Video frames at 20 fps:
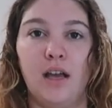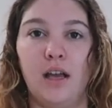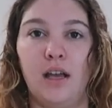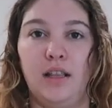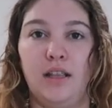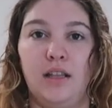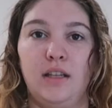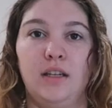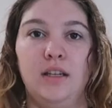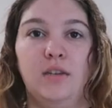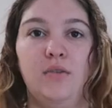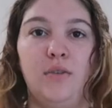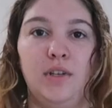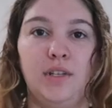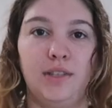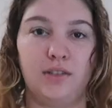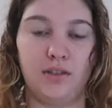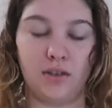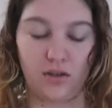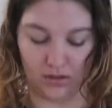And then
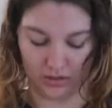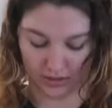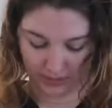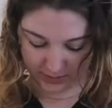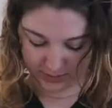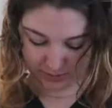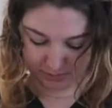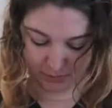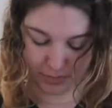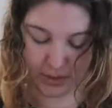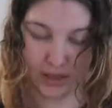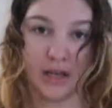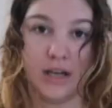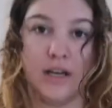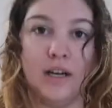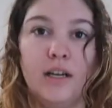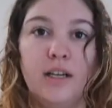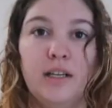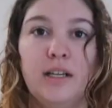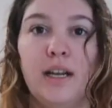we've got a zip
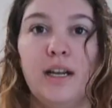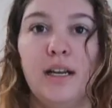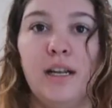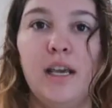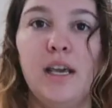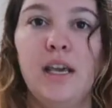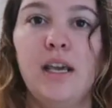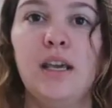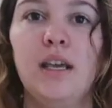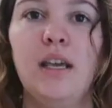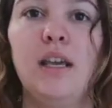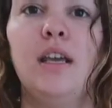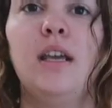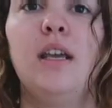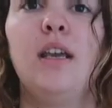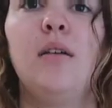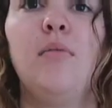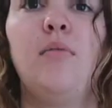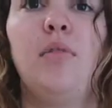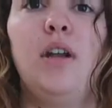down to here,
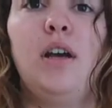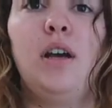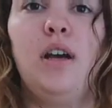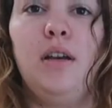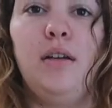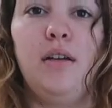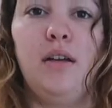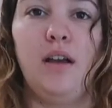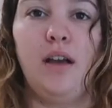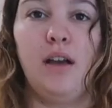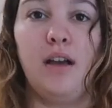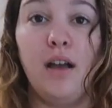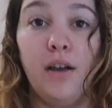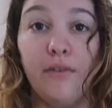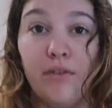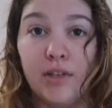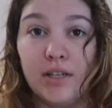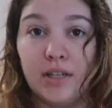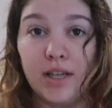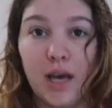but I
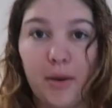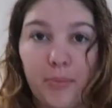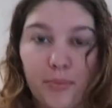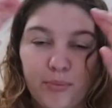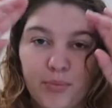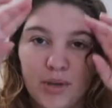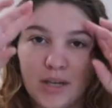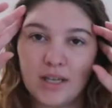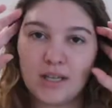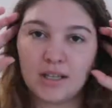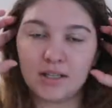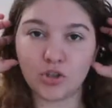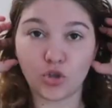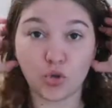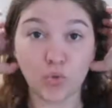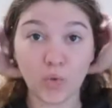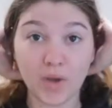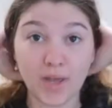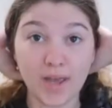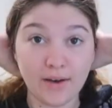have it up
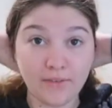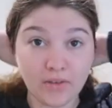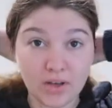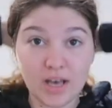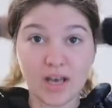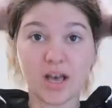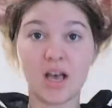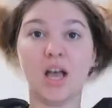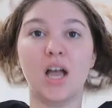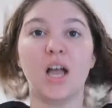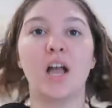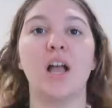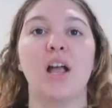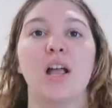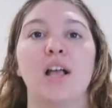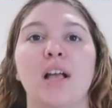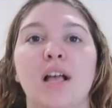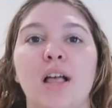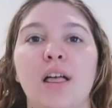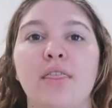to cover
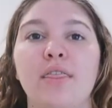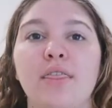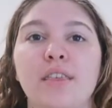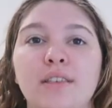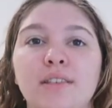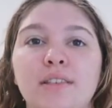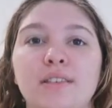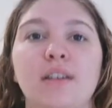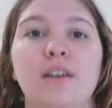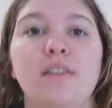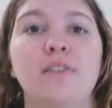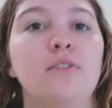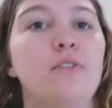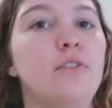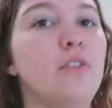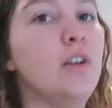the stuff.